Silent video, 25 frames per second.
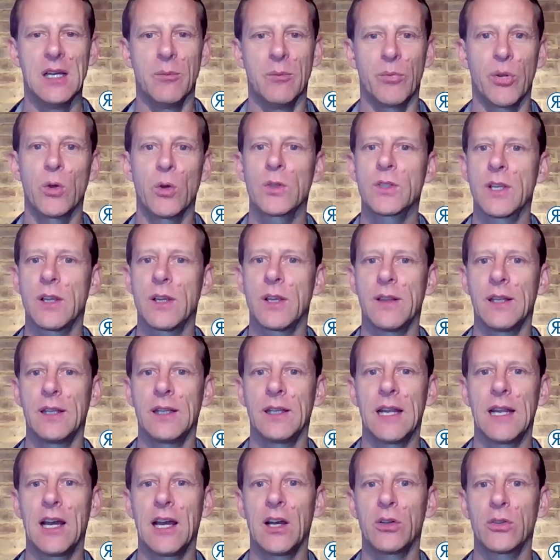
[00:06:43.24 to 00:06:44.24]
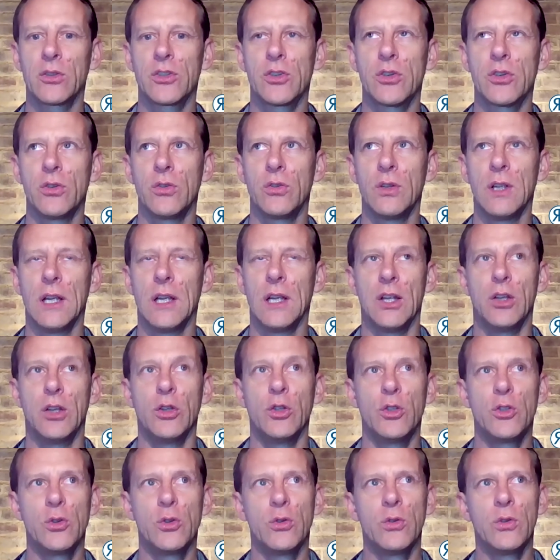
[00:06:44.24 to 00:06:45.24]
but also then how to
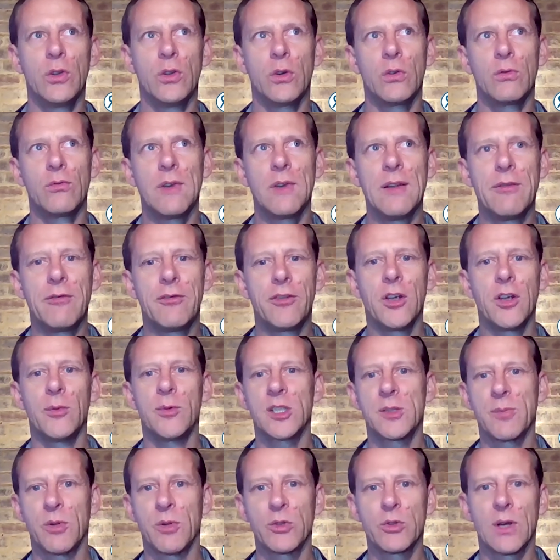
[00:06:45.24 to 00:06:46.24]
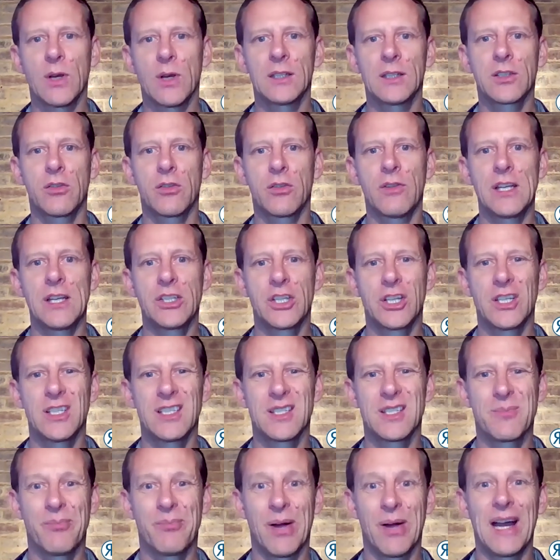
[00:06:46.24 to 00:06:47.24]
do your refurbishment or
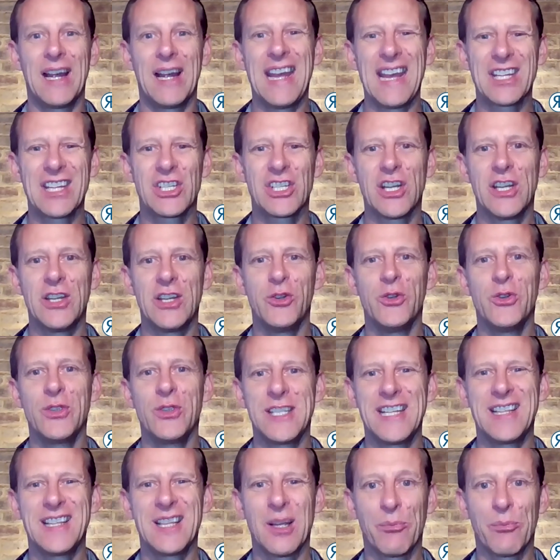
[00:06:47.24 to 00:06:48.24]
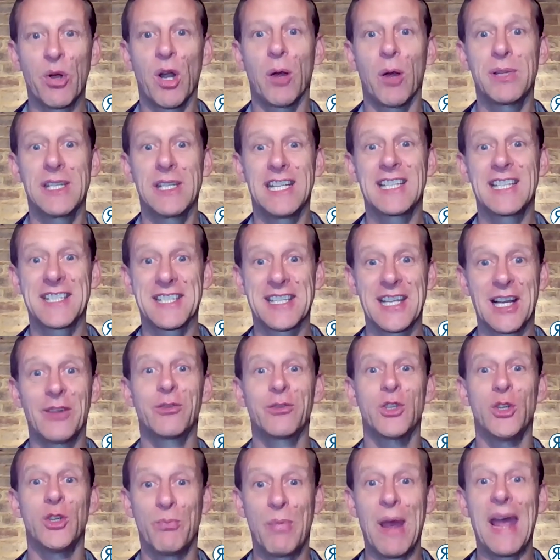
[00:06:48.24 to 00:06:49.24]
alterations by actually using the property
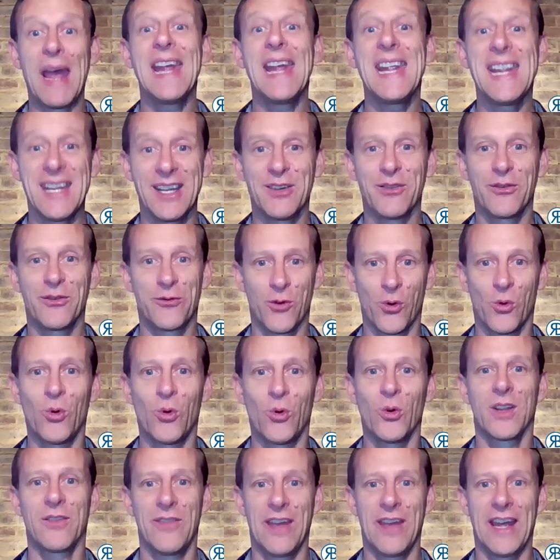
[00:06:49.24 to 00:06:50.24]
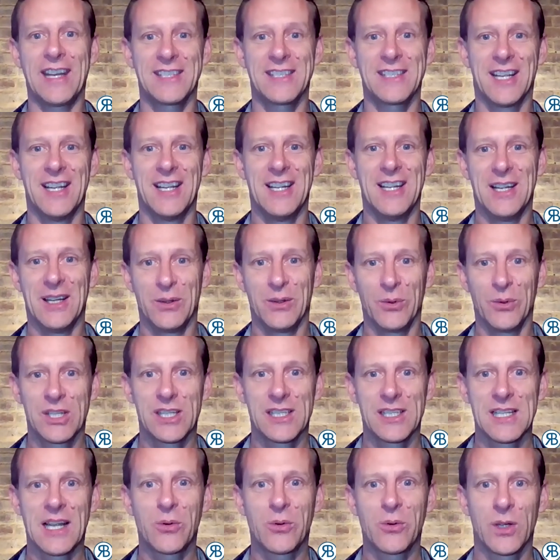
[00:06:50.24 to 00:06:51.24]
itself to pay for all of that.
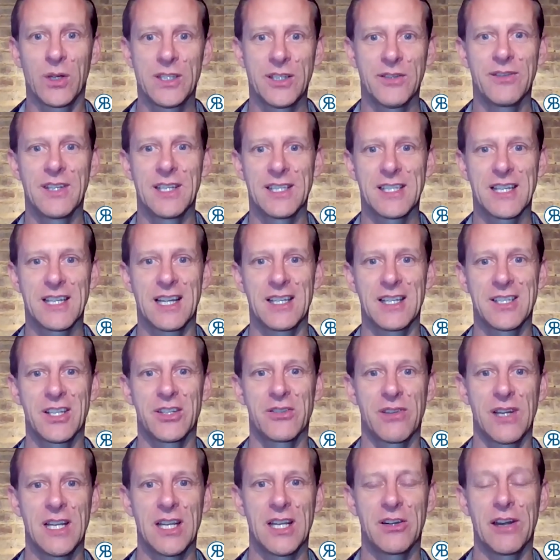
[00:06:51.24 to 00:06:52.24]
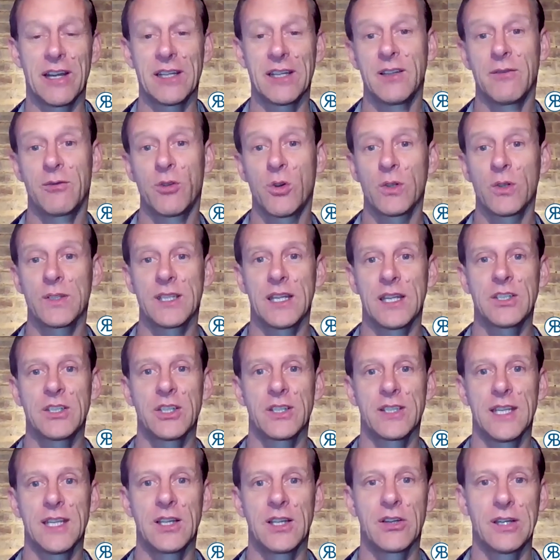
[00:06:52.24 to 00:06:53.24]
Like what you've discussed is really great. And of course, that
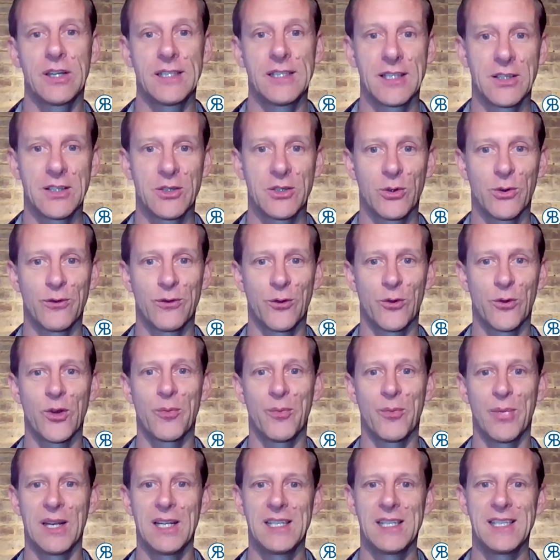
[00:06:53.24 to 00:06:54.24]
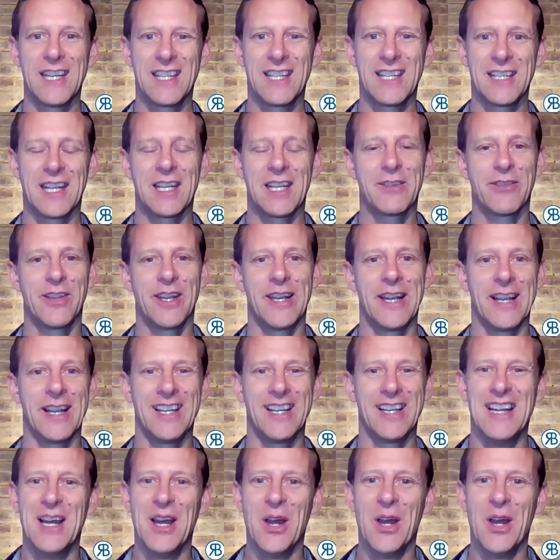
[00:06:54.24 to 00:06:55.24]
just increases your affordability at the end of the day.
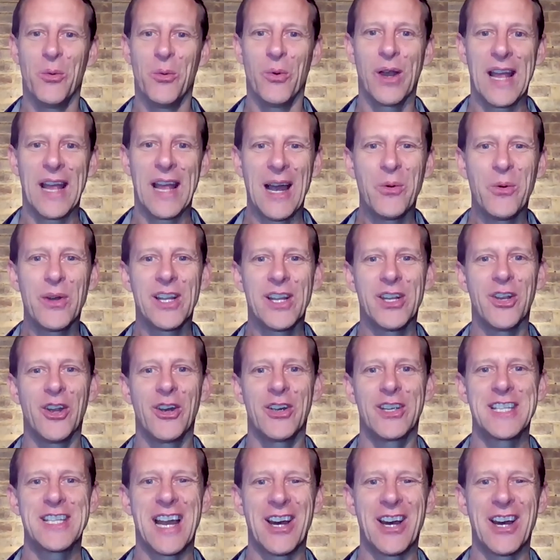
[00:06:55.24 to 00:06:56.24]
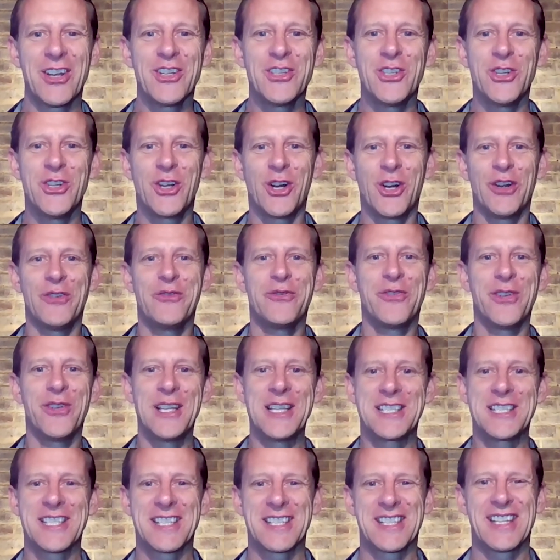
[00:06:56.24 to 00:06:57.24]
What I want to know is, how did you
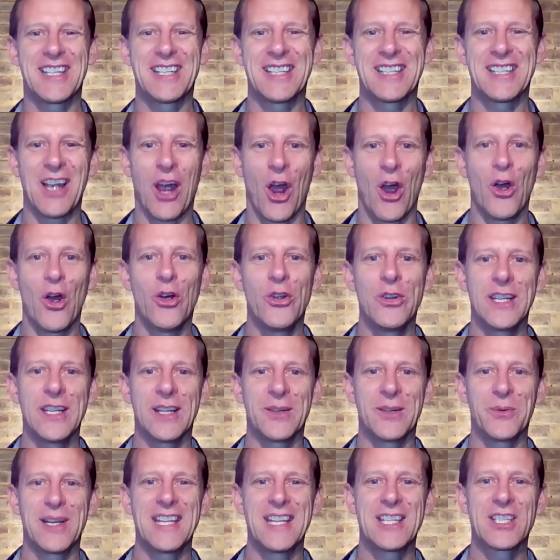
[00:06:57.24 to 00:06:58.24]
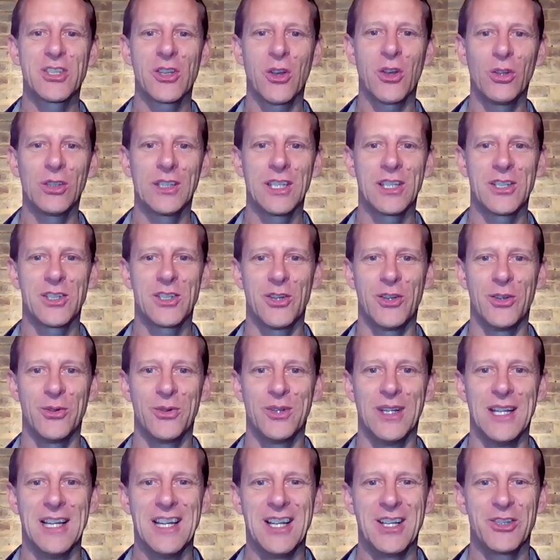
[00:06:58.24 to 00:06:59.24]
convince the owner when he sold it to
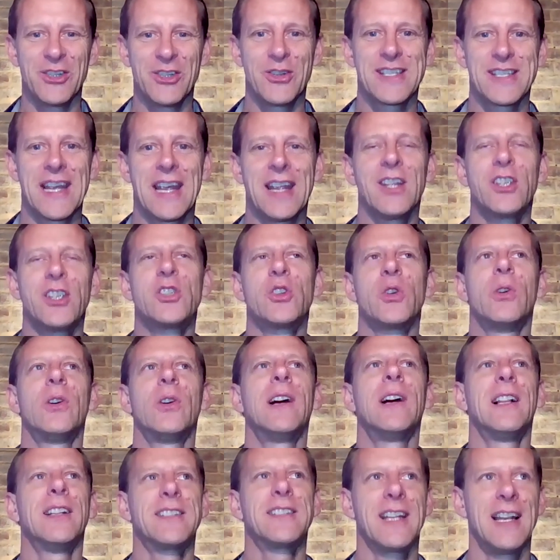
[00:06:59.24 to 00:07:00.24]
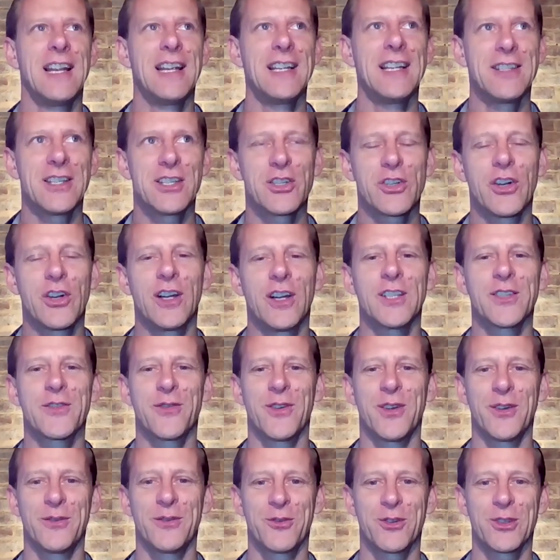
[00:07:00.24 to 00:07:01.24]
you to say, sure, I'll delay this
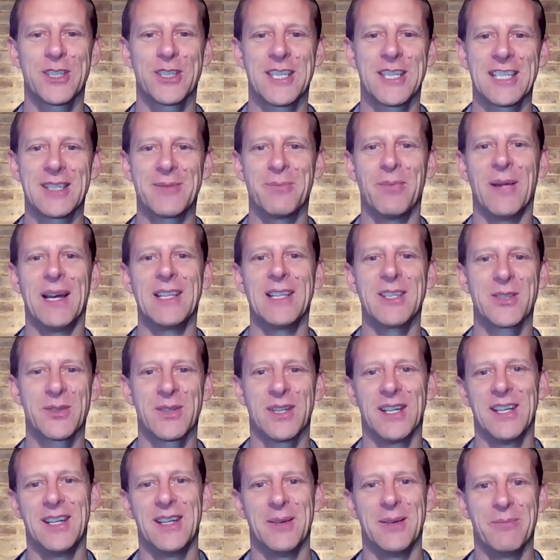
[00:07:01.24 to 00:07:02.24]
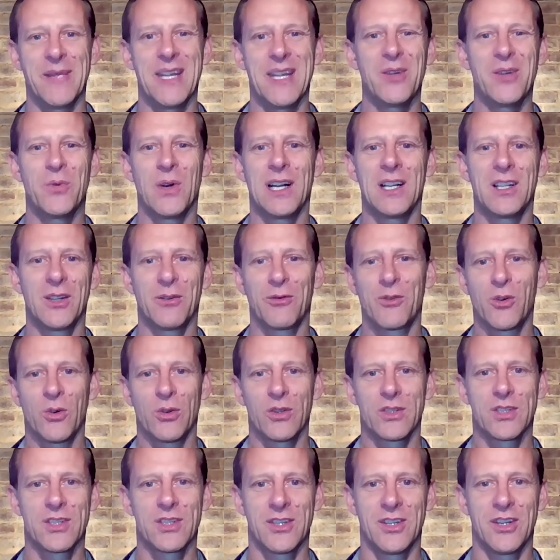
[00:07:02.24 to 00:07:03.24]
transfer for 6 months. Meanwhile, of
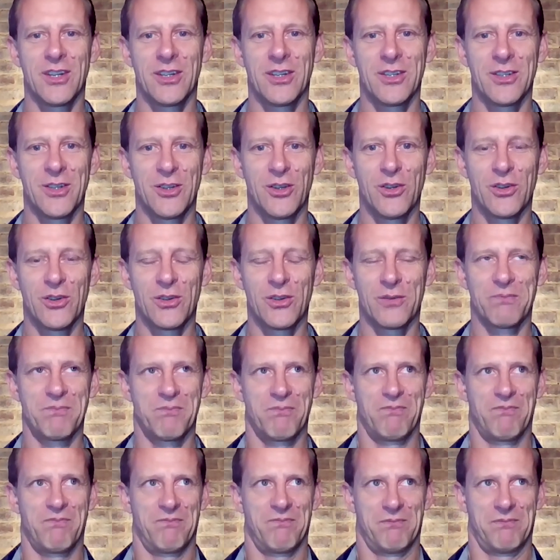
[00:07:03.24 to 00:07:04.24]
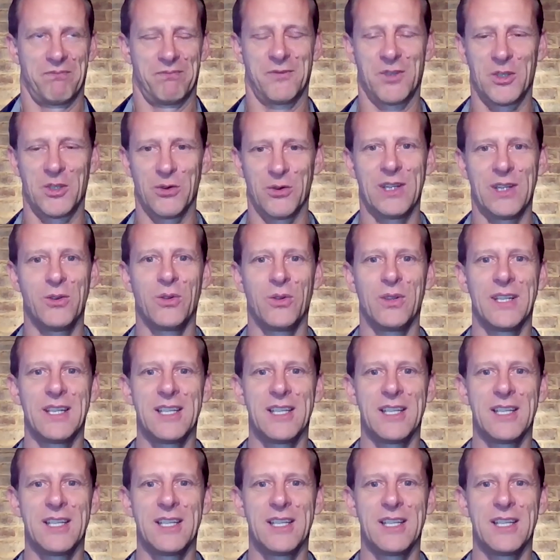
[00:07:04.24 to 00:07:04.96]
course, you're doing all